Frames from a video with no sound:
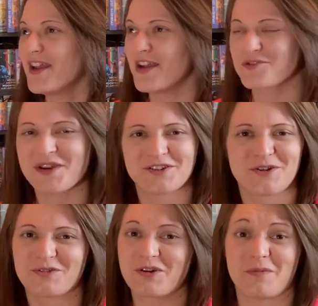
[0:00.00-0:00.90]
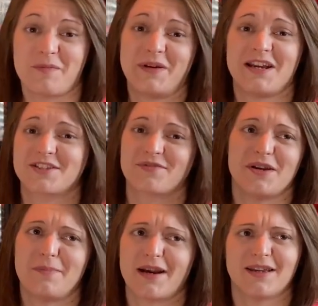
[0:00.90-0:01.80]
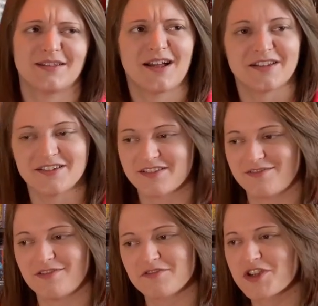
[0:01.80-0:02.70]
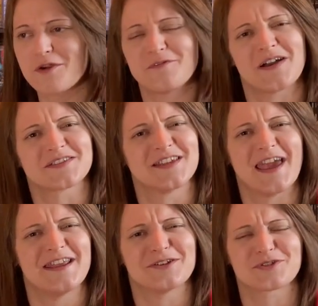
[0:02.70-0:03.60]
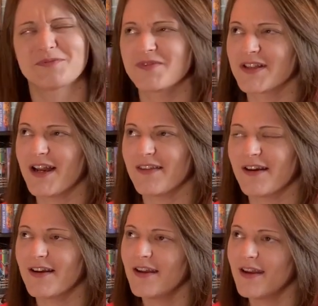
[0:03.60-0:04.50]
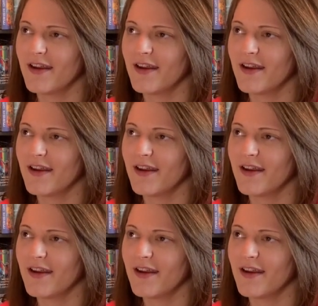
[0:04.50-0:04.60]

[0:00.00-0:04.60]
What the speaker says: It's when I'd not long got my PS3 back in like 2008 or something like that.